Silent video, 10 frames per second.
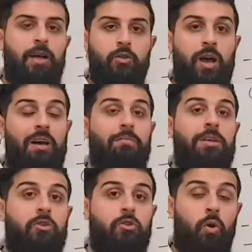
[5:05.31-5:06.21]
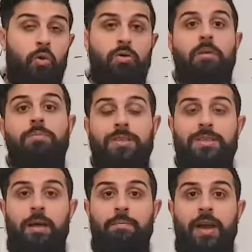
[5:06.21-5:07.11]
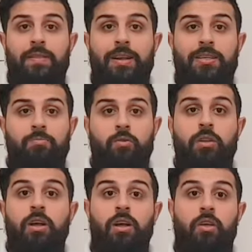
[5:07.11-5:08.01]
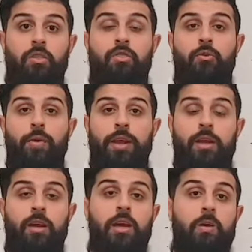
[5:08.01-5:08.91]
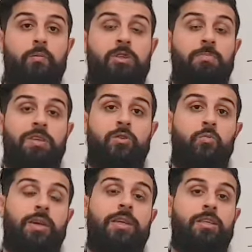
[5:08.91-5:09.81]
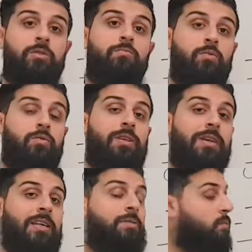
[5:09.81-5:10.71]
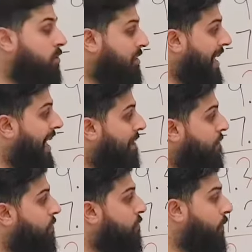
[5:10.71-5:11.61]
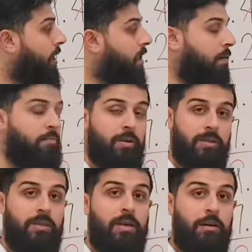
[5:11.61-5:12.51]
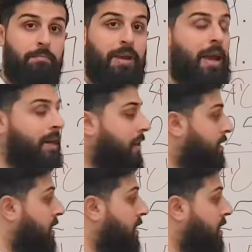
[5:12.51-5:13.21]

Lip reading: So how many total numbers is that behind the decimal? 3, which means we need to move the decimal to have 3 numbers behind it.